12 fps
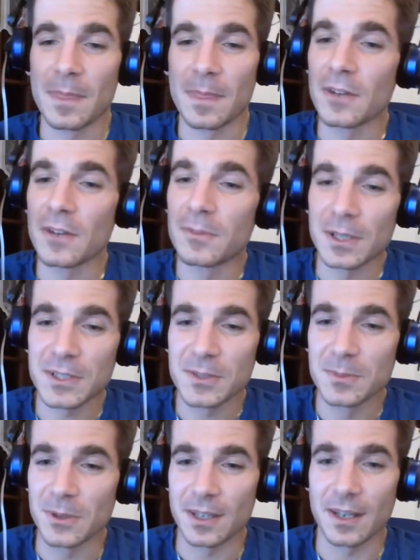you have much
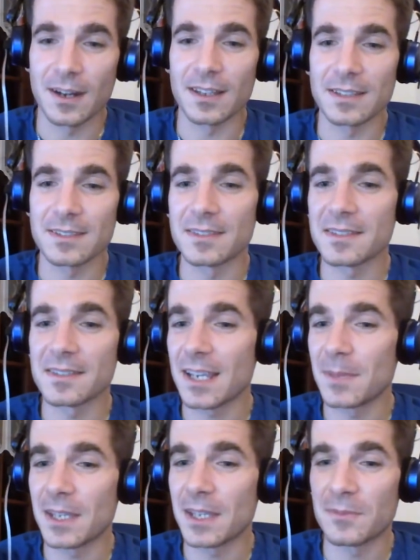more in Netherlands. The
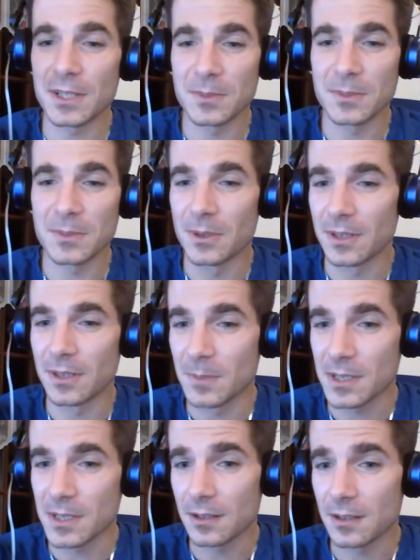same, they have much more in
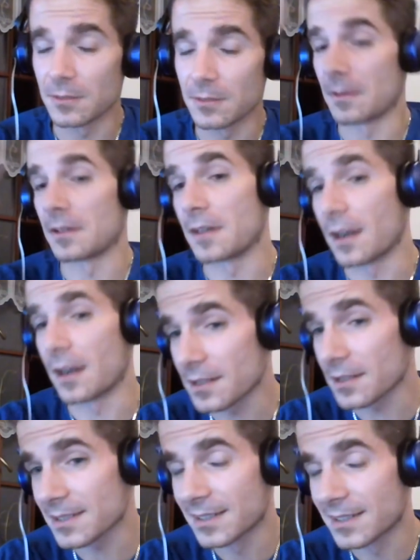Moscow,
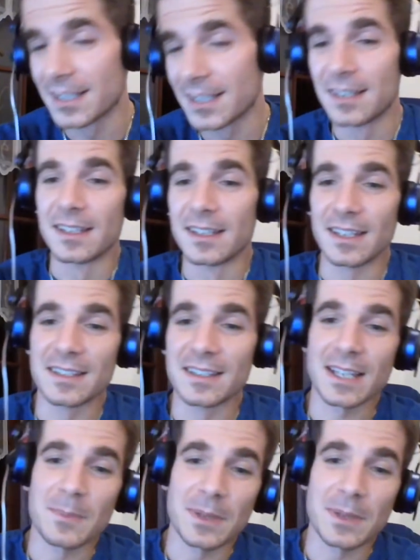girls. In St.